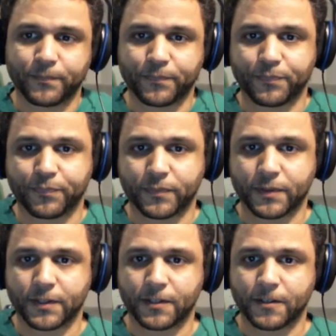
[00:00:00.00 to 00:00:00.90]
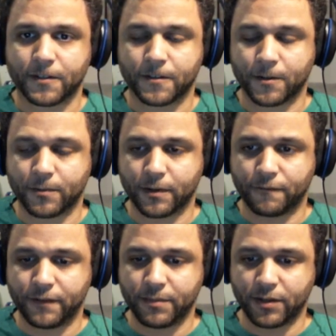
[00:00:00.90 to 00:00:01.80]
are you missing?
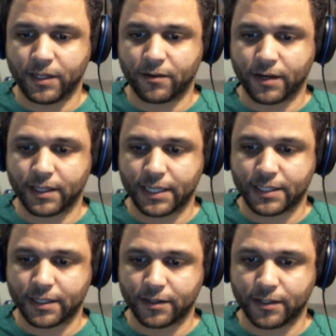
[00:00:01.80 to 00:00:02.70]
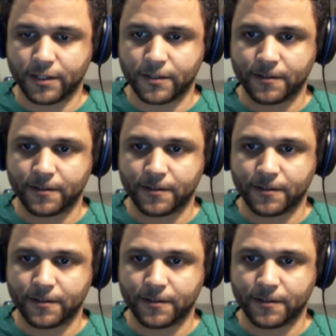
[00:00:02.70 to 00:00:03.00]
No Nidoran, that's not good.